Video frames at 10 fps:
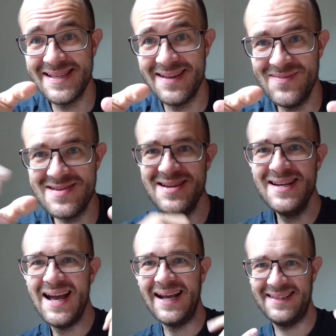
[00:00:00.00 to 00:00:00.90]
Summer.
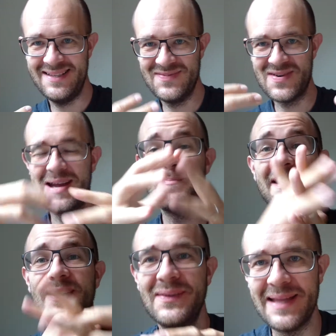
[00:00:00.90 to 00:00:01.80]
I teach for a
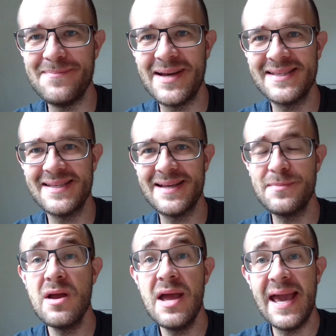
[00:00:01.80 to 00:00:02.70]
company called Embassy
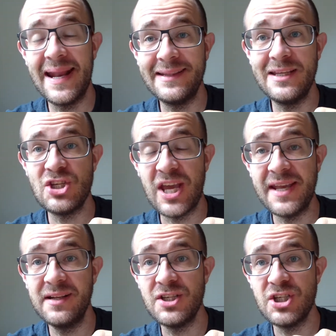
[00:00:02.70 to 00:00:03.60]
Summer, and I teach
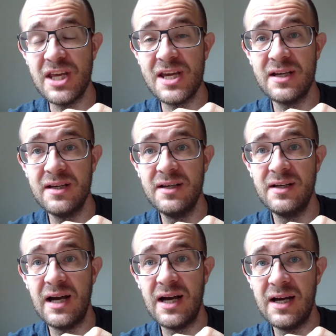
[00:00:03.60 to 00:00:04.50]
English here.
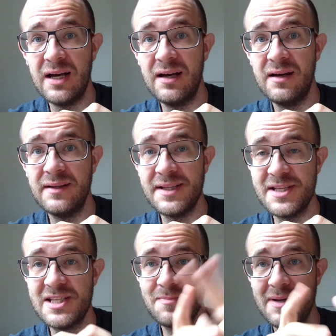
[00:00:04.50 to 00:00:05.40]

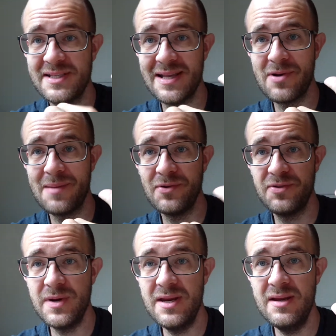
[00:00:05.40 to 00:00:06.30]
This is my summer number
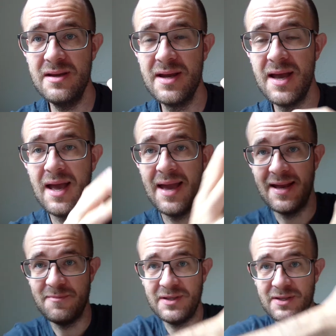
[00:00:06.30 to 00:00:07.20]
3, and
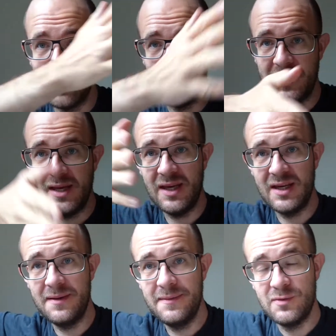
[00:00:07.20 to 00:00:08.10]
I've going
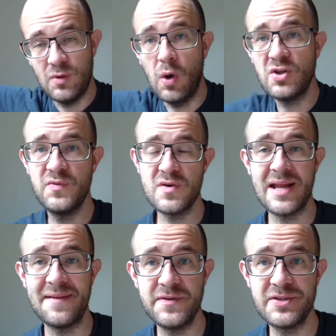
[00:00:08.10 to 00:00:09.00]
here to Oxford
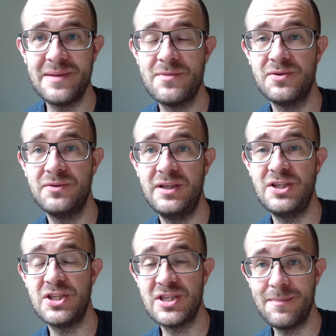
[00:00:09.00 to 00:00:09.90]
every summer to
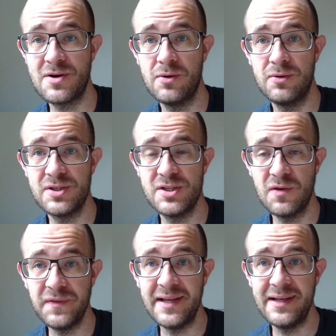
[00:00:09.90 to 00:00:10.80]
teach at summer courses
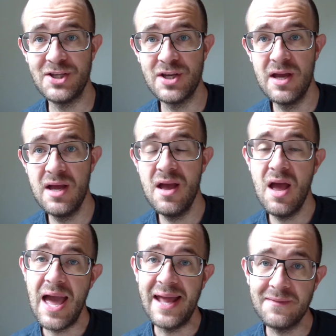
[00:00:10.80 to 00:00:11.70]
of English.
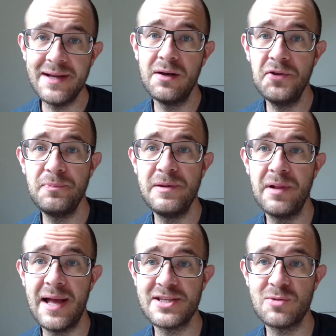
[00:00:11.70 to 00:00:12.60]
And quite a lot of
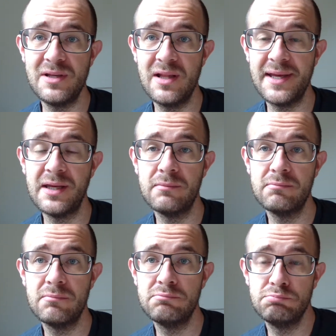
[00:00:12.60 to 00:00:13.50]
people ask me, like,
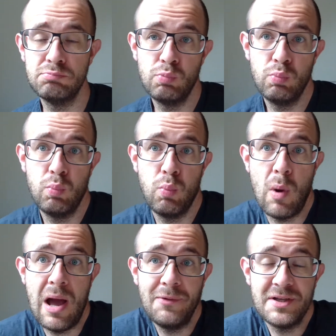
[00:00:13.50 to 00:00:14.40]

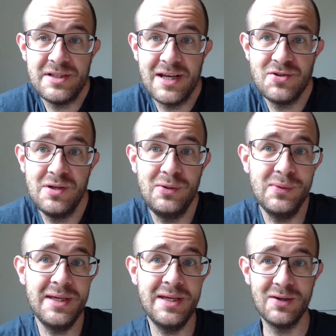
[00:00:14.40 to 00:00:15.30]
how does it actually
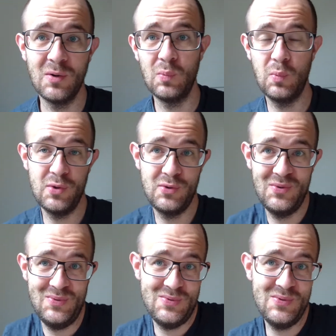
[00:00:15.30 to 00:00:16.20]
look here? Or what
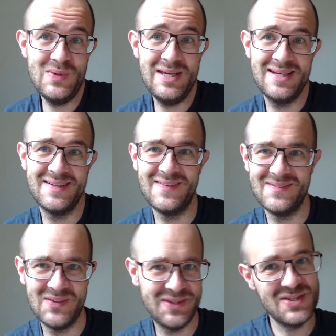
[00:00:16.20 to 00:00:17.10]
do you do here?
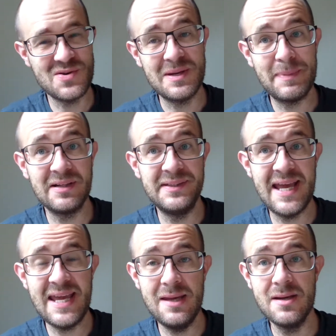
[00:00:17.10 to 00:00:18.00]
Or what is your typical
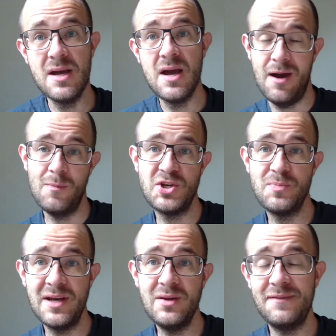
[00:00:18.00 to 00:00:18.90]
day? How much
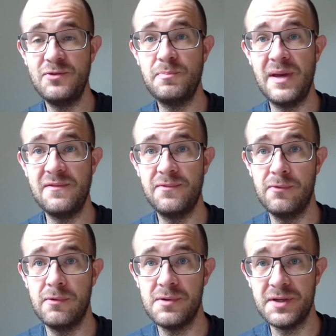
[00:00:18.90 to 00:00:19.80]
money you have to pay
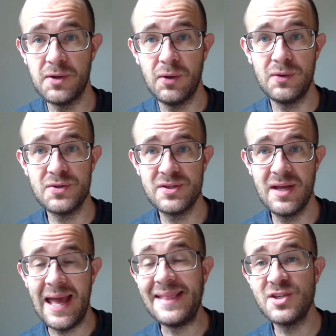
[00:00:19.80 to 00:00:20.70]
for the course?
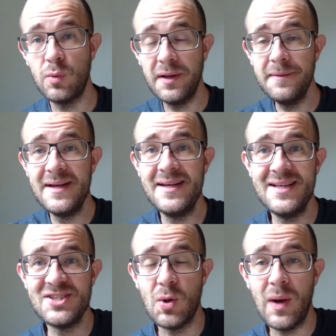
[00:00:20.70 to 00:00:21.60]
And so on.
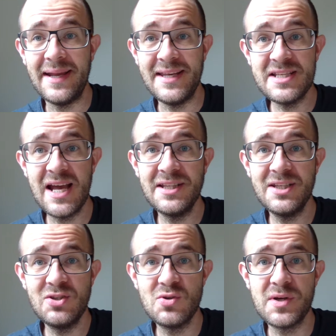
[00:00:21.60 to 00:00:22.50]
So I
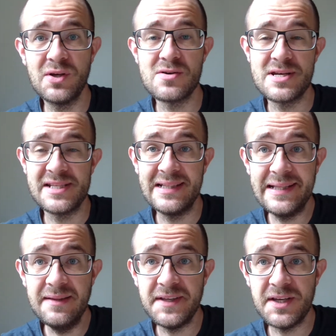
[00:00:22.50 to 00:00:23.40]
decided to record this
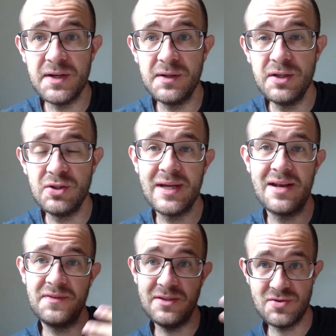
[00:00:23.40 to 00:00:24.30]
little video to
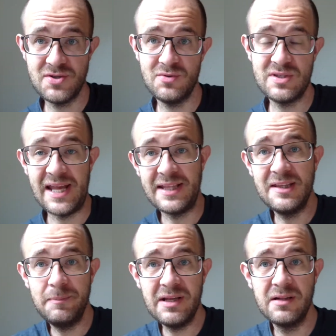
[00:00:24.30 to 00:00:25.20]
kind of introduce a
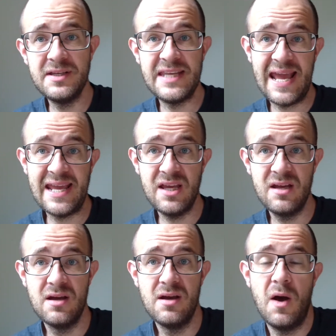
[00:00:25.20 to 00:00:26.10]
typical
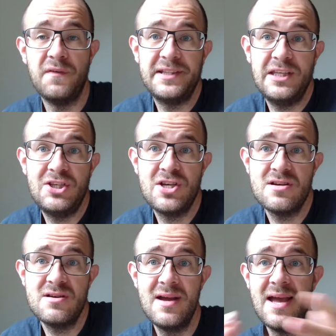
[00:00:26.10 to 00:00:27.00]
day of a
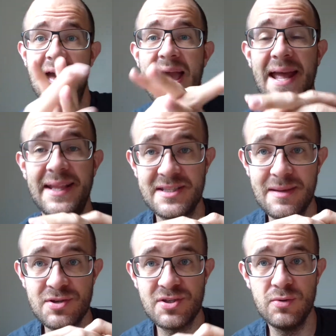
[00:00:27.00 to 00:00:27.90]
teacher at a
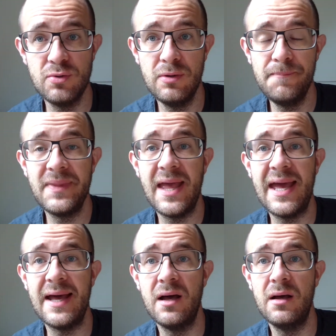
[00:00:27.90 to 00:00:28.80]
summer school
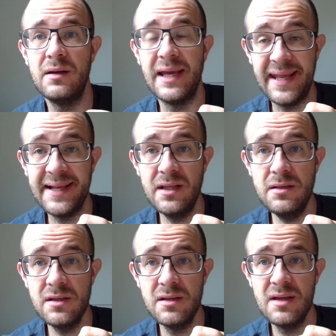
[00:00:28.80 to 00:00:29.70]
in
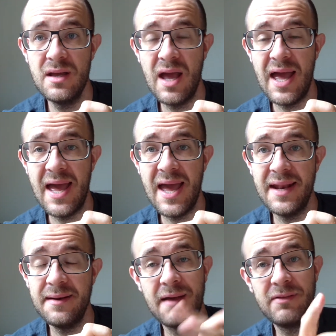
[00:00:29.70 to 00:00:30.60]
England.
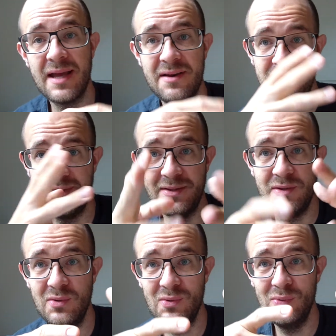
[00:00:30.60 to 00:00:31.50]
And I will kind of tell
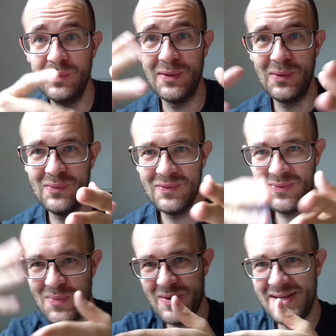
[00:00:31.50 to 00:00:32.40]
you,
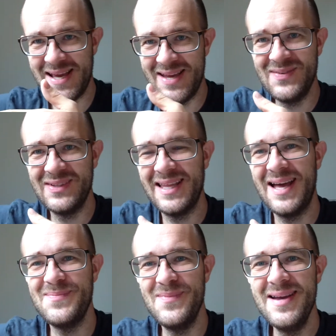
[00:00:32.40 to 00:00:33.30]
through the day what
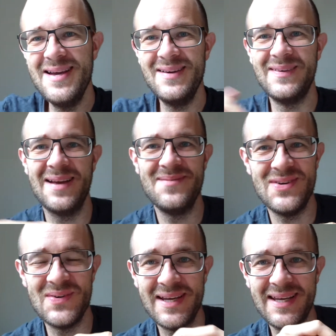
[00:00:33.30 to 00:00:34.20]
I'm
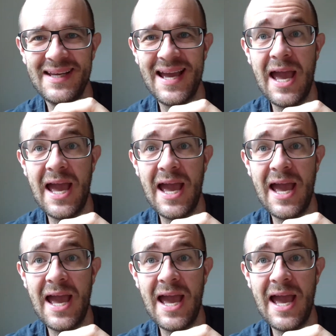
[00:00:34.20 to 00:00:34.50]
doing